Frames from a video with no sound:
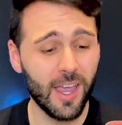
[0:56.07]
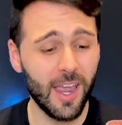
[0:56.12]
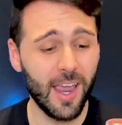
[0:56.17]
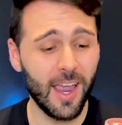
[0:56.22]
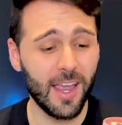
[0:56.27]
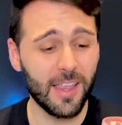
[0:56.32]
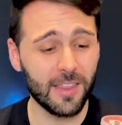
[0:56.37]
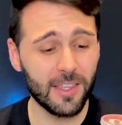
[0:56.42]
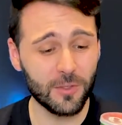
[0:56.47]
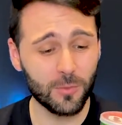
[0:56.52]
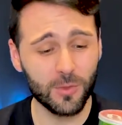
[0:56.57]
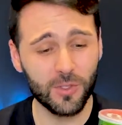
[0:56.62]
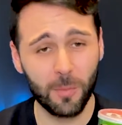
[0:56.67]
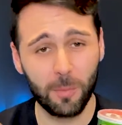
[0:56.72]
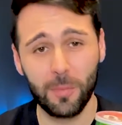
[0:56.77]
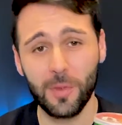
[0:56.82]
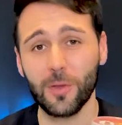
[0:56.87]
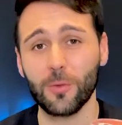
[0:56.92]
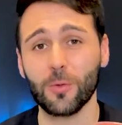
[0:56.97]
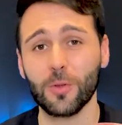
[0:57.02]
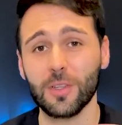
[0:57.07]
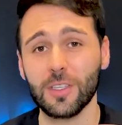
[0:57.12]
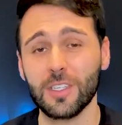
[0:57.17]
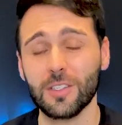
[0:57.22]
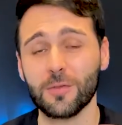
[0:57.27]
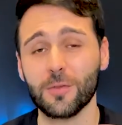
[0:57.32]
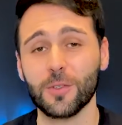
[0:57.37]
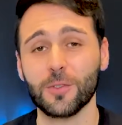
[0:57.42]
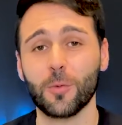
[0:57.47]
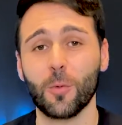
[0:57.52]
and this was a big
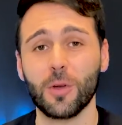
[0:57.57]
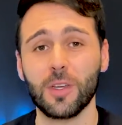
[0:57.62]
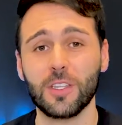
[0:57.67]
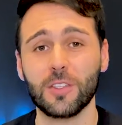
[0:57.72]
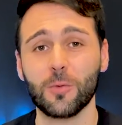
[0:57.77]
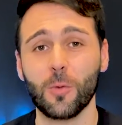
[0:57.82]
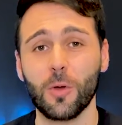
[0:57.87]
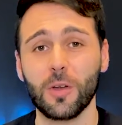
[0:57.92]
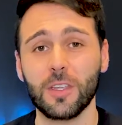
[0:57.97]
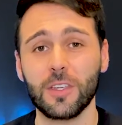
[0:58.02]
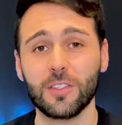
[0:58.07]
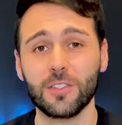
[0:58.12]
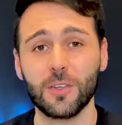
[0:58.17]
release for 2020.